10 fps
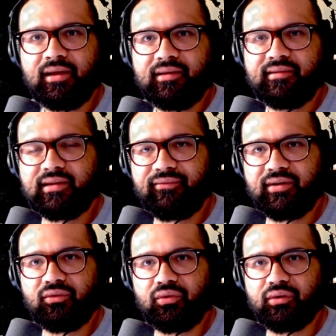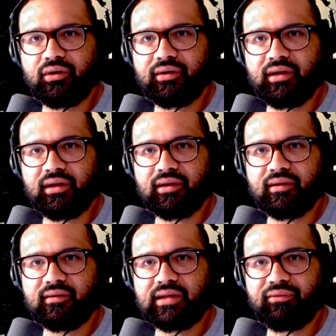72 cooking,
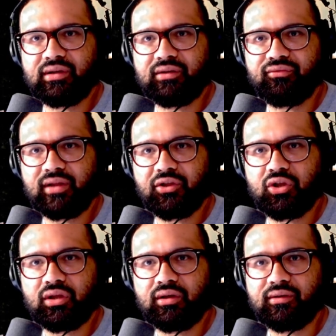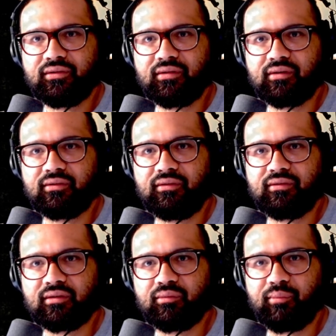70 fletching,
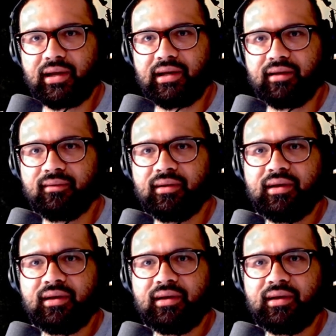66 mining,